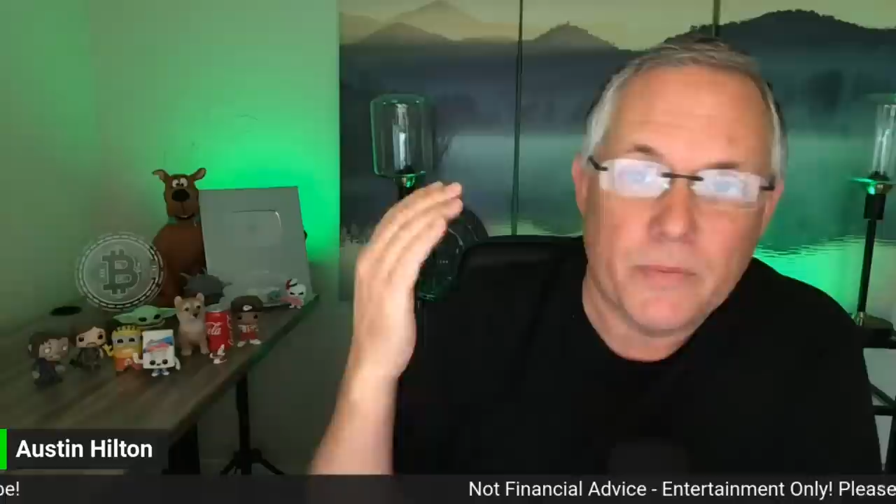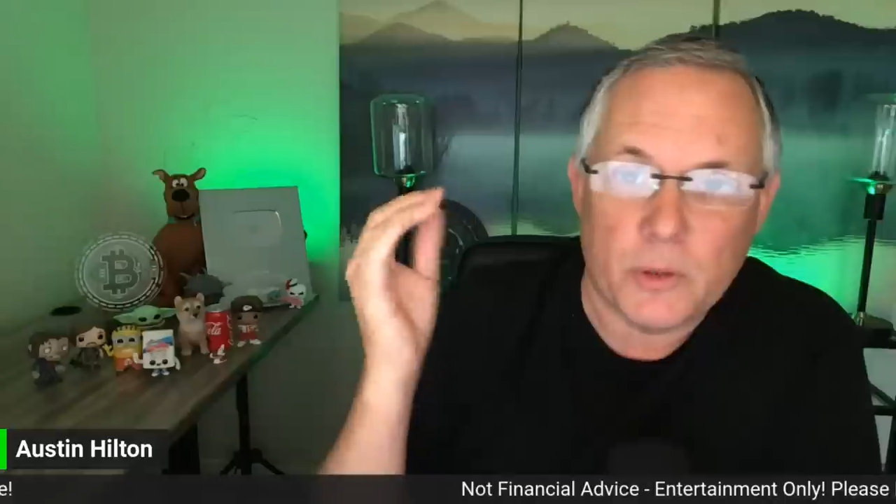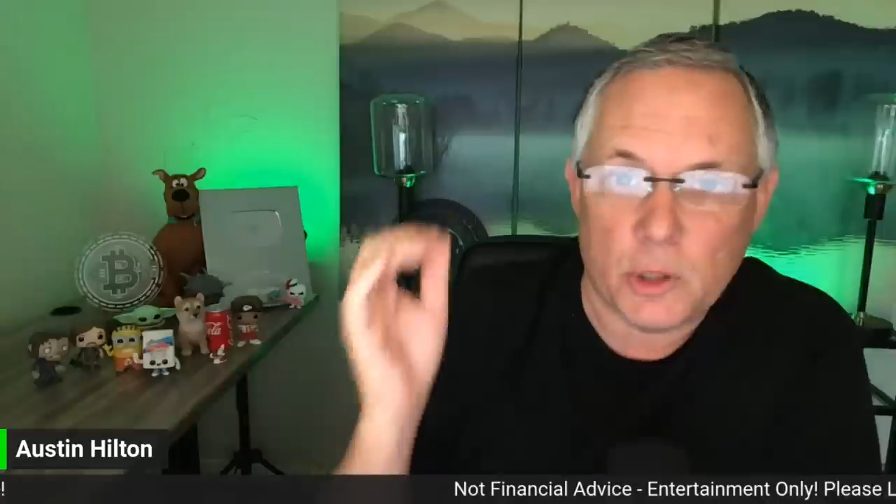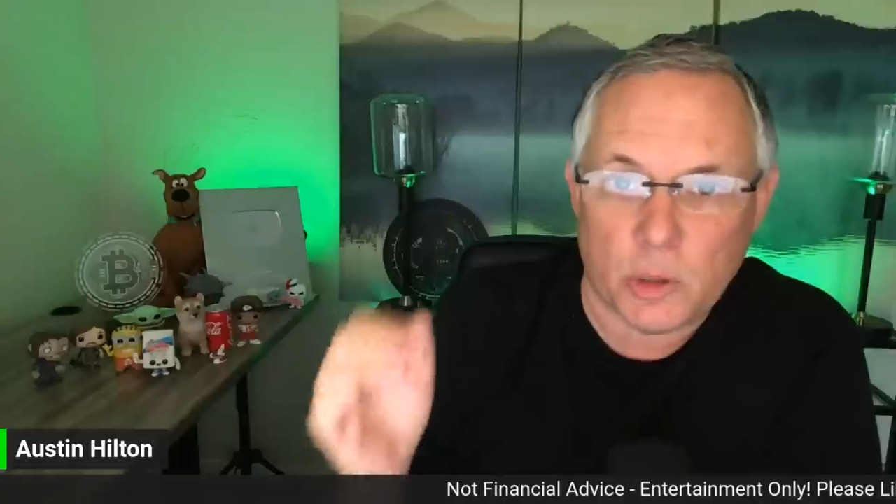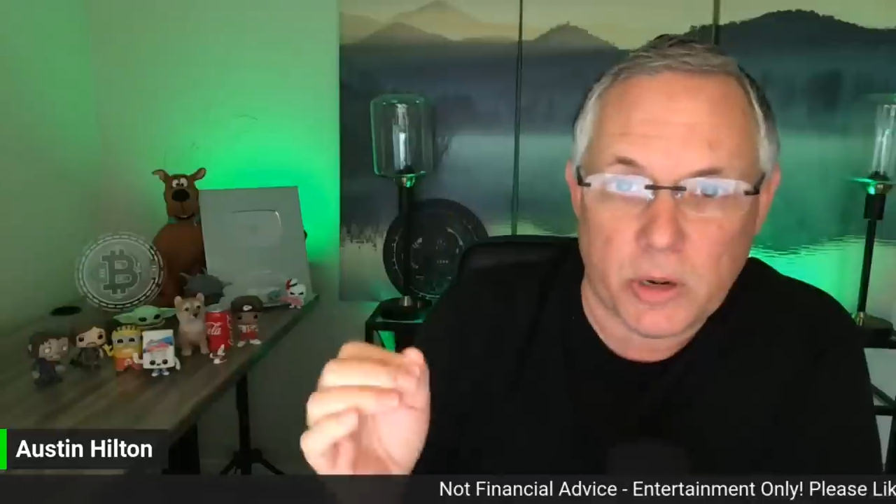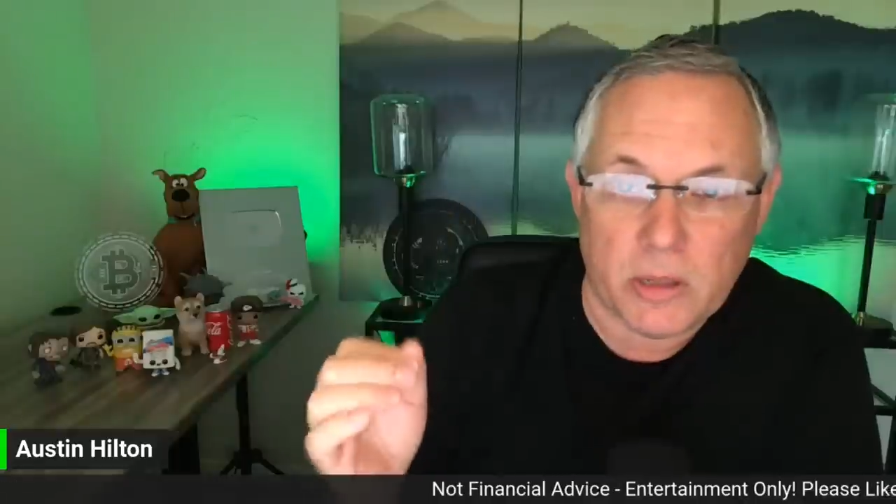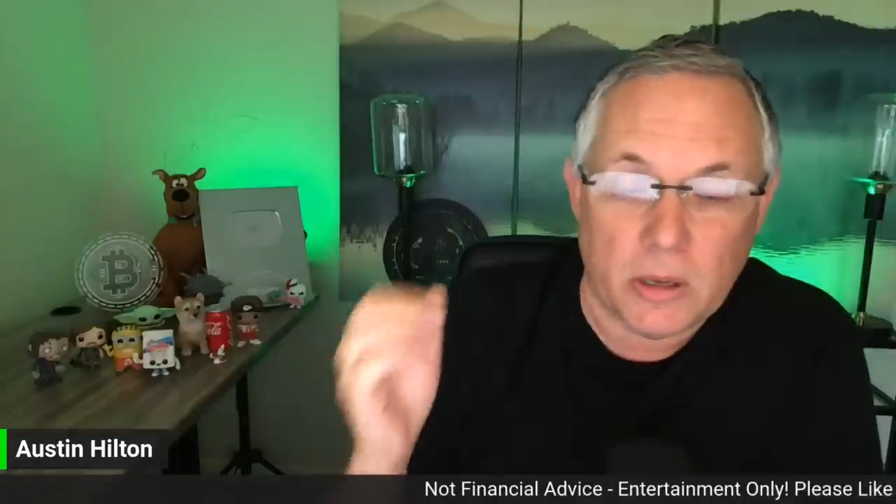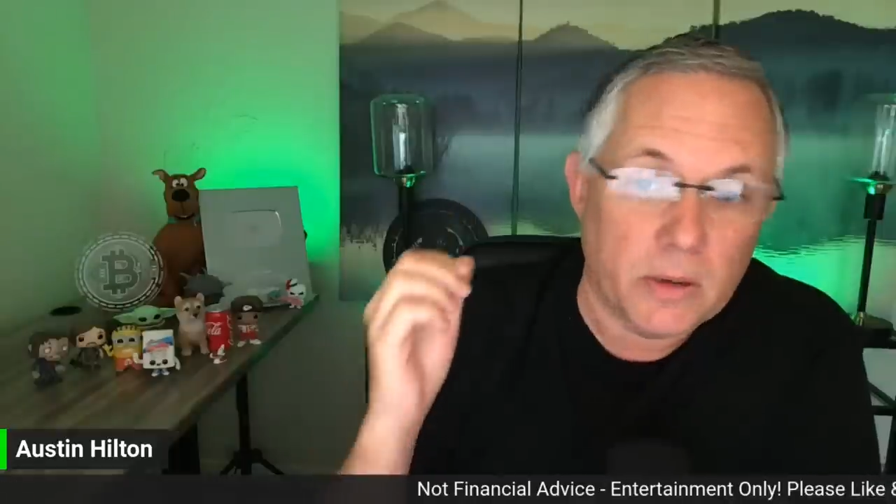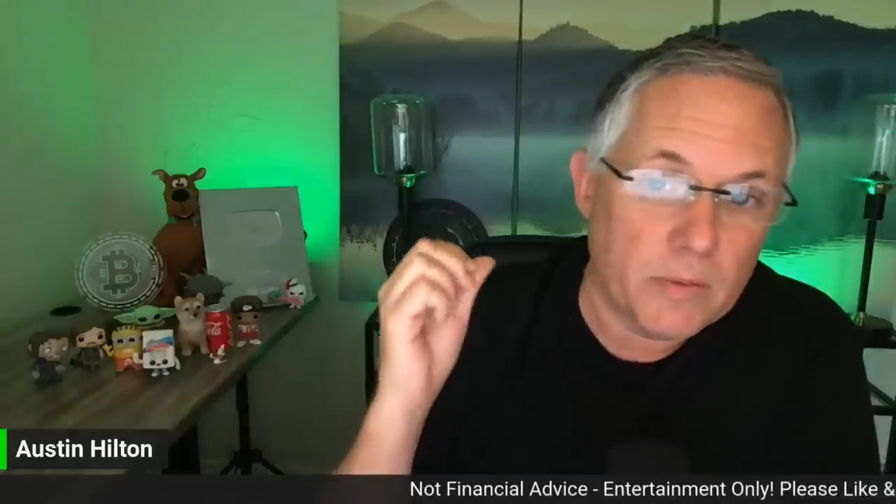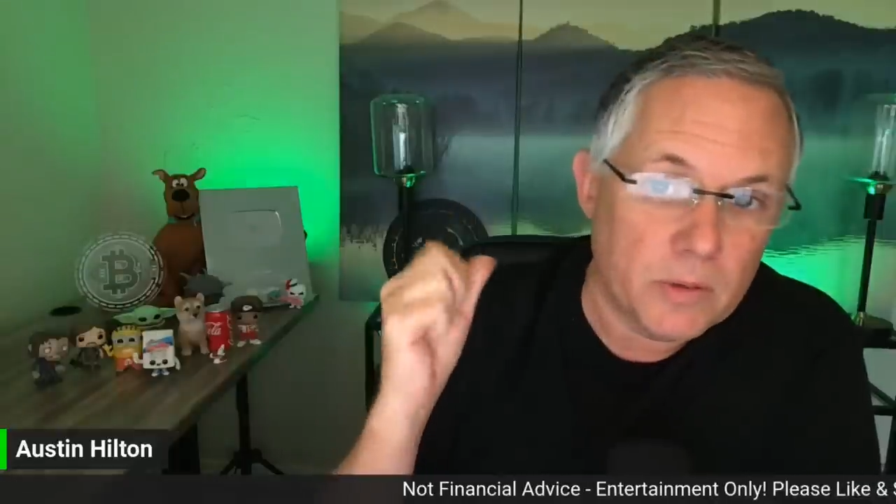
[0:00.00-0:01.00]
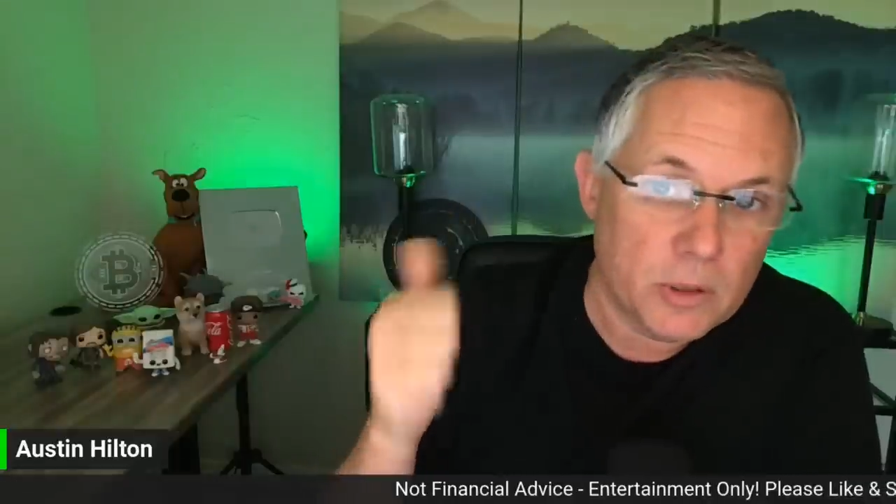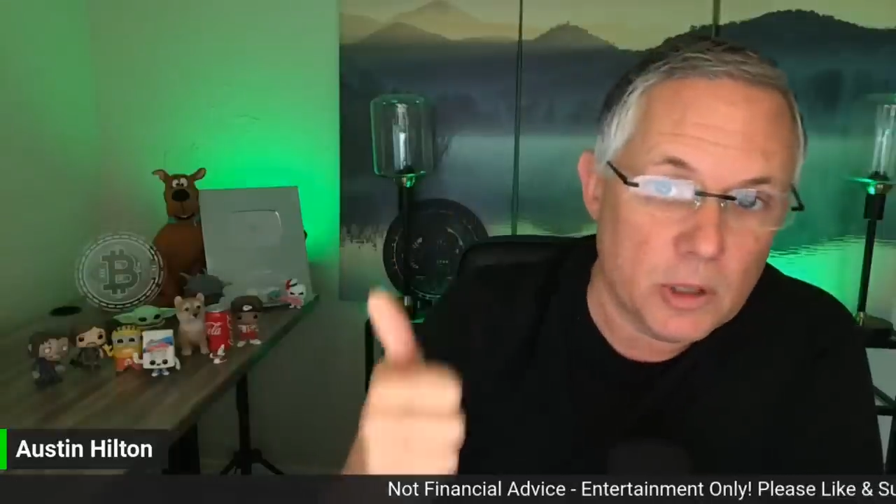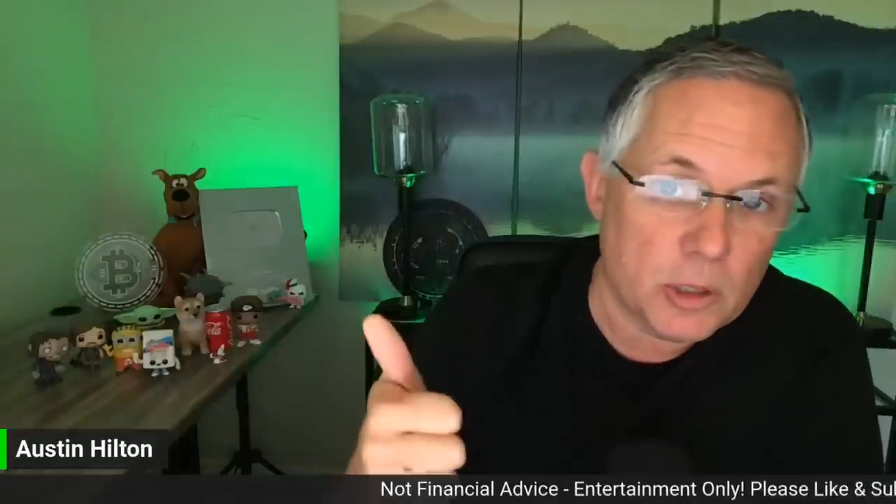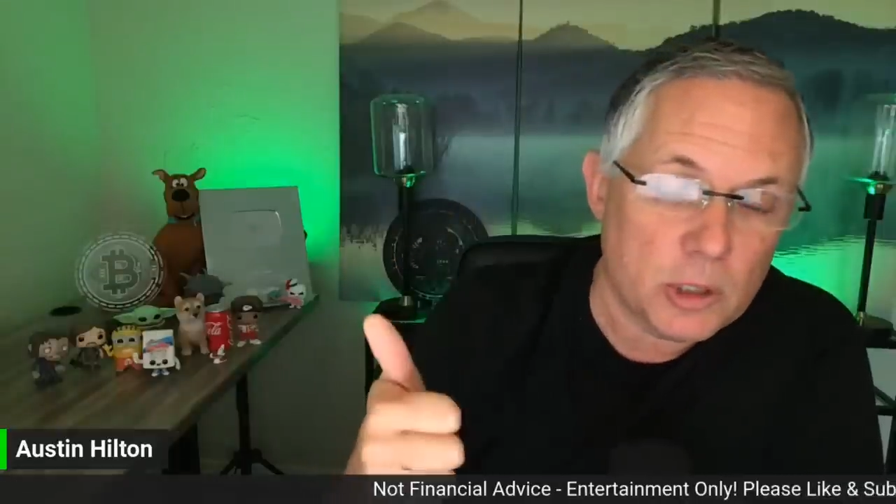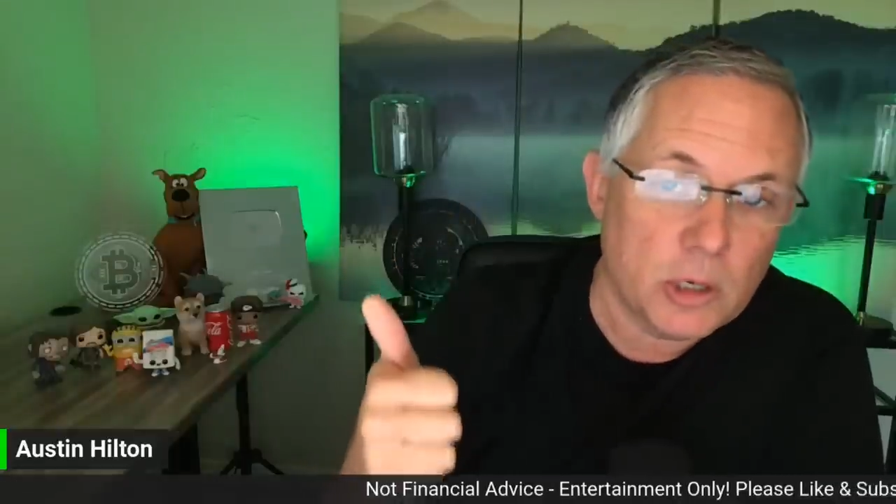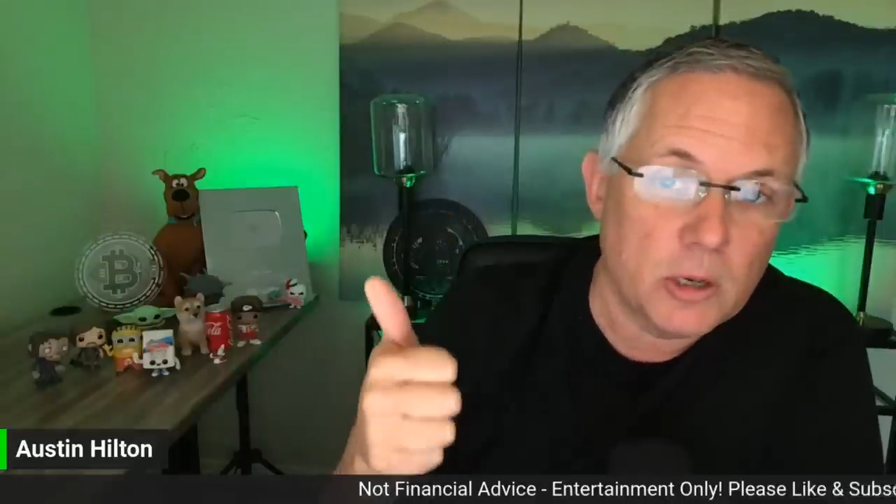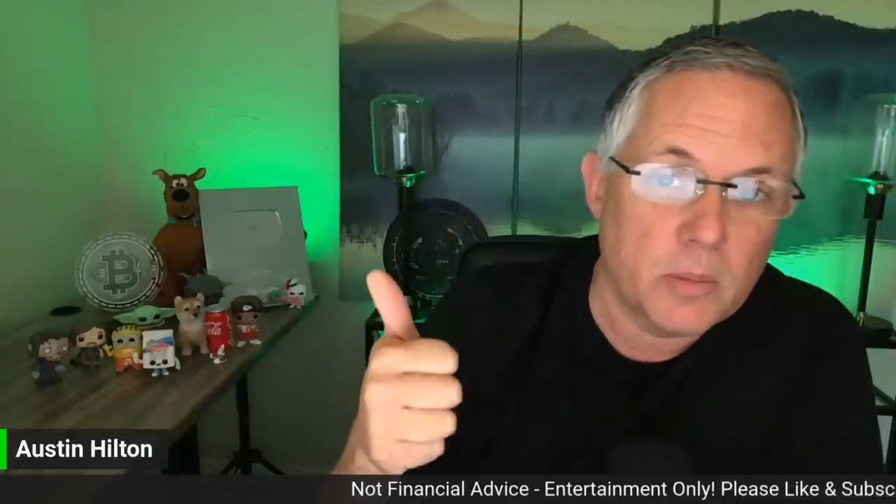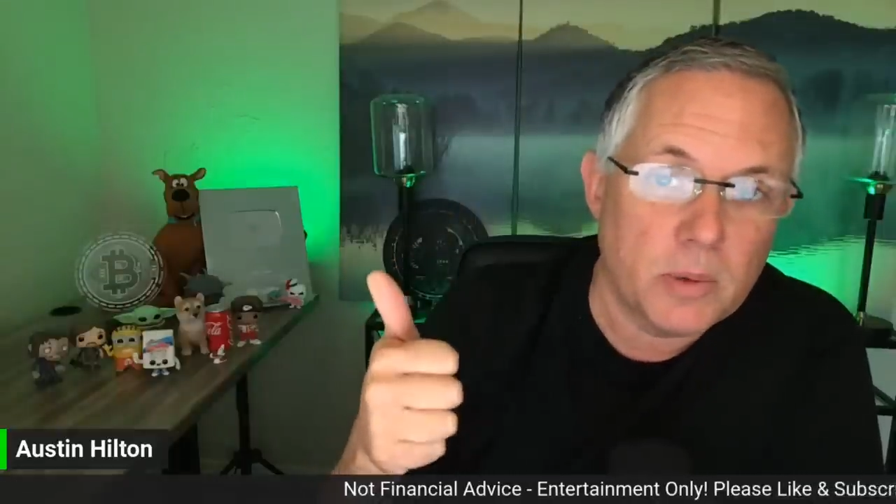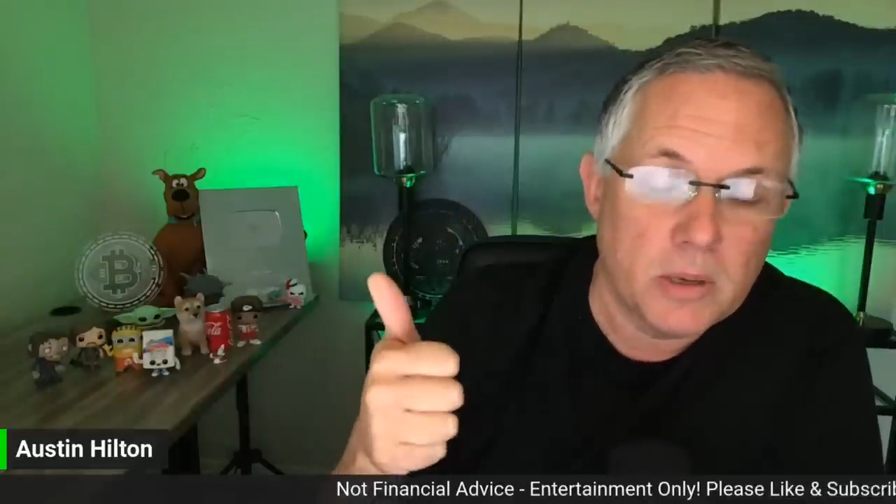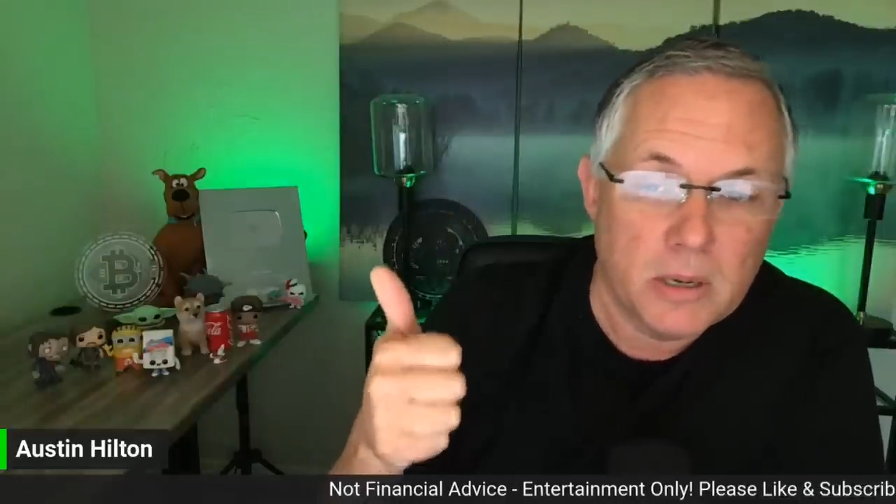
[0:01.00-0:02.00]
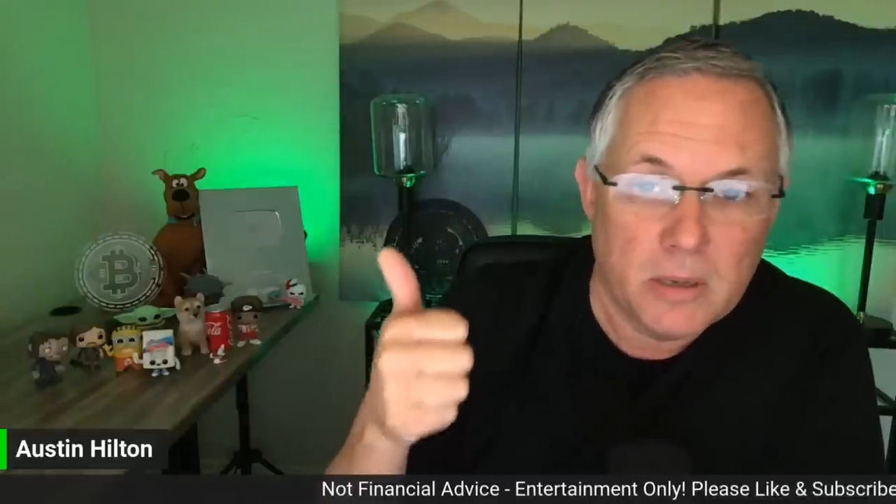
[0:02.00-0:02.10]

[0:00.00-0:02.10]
the strength of the S H I B,